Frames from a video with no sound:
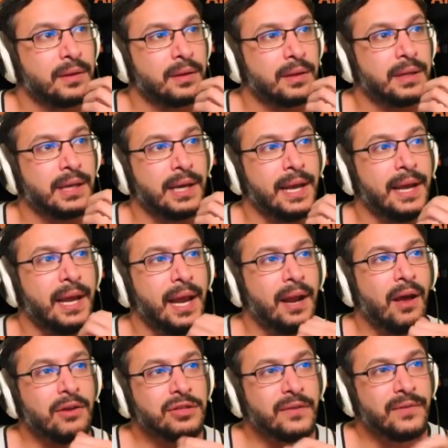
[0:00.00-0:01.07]
Yeah, it
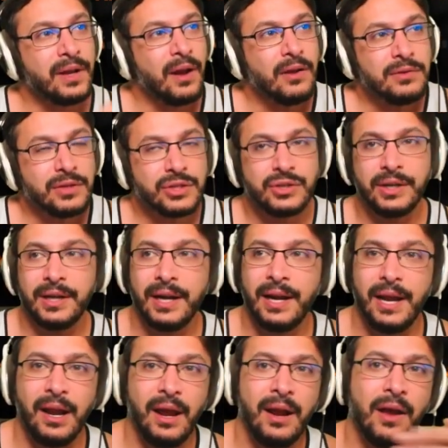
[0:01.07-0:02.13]
also
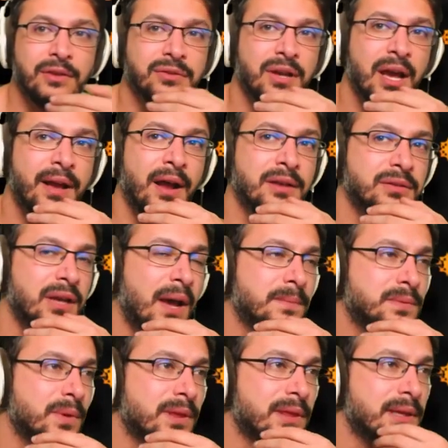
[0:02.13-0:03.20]
helps
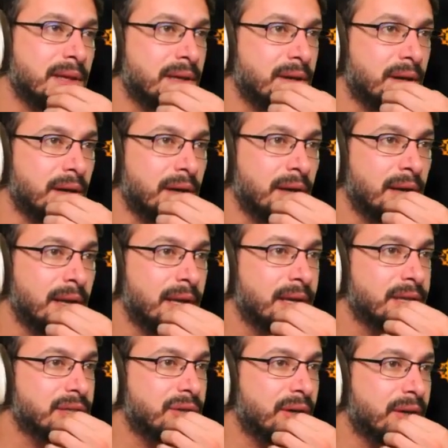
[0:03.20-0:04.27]
with your
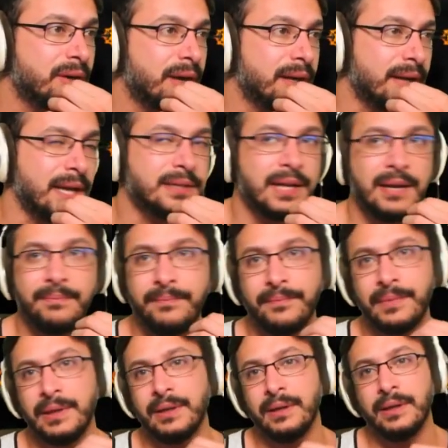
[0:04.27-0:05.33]
triggering nighttime,
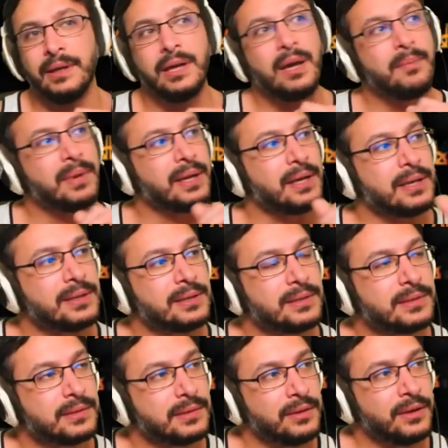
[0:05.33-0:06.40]

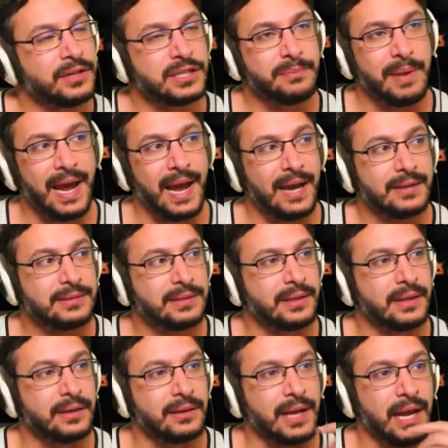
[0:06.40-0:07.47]
because you can just pass and
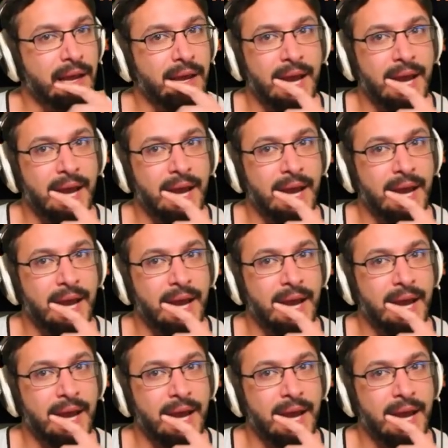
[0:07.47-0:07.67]
then